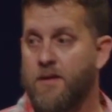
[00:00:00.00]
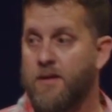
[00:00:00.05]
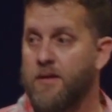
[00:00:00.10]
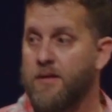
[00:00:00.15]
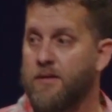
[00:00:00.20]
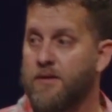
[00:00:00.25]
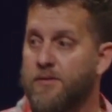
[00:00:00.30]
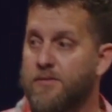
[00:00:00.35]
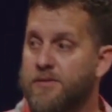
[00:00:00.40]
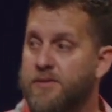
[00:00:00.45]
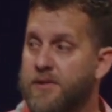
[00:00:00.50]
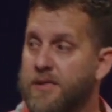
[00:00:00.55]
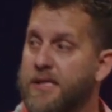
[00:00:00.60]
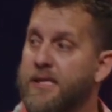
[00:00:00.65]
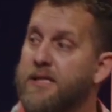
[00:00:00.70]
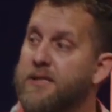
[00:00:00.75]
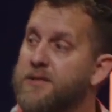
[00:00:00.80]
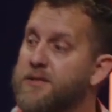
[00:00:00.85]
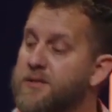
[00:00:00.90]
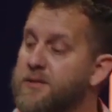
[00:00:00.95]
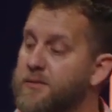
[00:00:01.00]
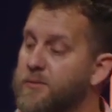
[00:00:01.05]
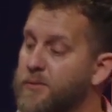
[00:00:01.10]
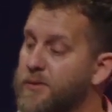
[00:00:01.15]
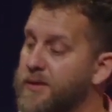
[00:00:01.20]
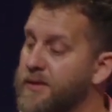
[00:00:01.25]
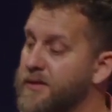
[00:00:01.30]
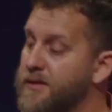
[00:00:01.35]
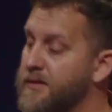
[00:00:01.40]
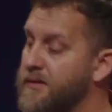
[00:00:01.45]
goes to each
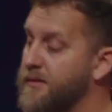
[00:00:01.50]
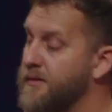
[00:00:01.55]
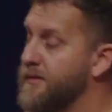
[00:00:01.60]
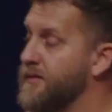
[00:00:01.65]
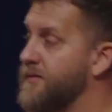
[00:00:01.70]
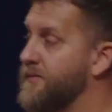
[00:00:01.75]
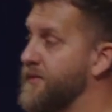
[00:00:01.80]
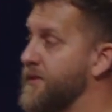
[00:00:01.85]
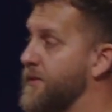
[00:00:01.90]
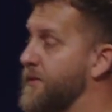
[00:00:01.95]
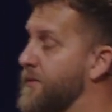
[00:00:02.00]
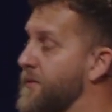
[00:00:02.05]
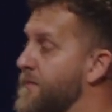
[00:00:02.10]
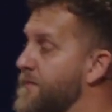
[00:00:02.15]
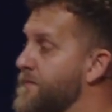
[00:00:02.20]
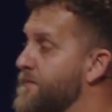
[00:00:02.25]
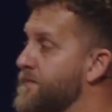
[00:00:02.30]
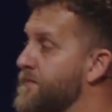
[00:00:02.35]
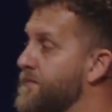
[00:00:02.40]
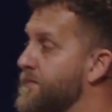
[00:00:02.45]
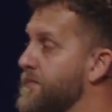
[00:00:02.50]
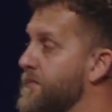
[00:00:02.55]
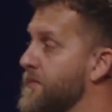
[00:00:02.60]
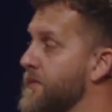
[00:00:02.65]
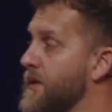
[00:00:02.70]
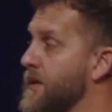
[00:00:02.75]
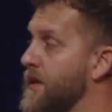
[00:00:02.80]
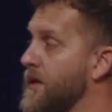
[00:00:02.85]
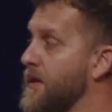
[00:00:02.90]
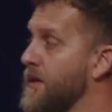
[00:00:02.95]
one of you
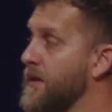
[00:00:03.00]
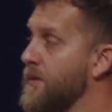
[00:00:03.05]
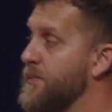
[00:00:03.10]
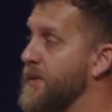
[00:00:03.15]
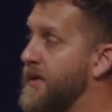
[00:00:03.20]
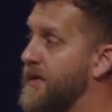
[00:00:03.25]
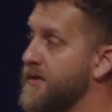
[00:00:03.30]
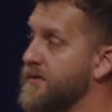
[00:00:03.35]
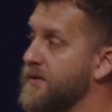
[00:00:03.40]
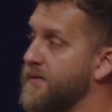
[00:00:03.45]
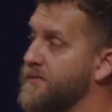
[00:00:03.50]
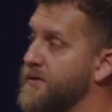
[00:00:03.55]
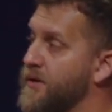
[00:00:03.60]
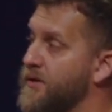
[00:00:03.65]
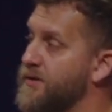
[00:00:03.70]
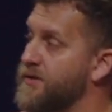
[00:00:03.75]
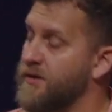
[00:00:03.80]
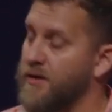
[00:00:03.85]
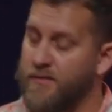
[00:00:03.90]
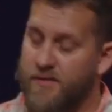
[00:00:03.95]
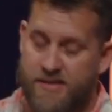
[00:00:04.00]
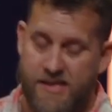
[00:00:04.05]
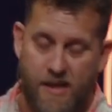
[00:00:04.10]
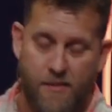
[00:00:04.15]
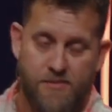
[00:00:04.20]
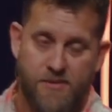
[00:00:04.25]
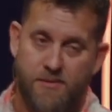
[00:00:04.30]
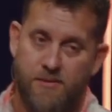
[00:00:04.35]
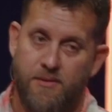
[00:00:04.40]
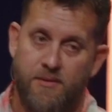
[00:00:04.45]
because of your service.
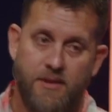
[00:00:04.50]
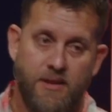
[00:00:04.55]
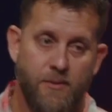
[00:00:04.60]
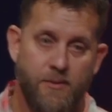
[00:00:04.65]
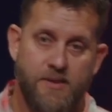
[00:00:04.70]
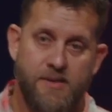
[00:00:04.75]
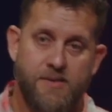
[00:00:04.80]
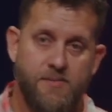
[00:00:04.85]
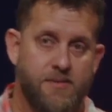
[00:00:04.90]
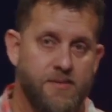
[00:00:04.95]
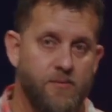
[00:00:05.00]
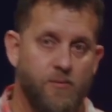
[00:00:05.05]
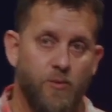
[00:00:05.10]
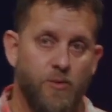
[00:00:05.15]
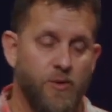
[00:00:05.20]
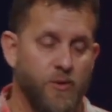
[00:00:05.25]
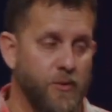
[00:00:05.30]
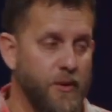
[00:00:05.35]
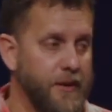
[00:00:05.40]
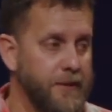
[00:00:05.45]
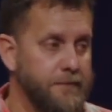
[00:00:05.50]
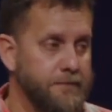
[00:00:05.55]
Absolutely. Can we just, real quick?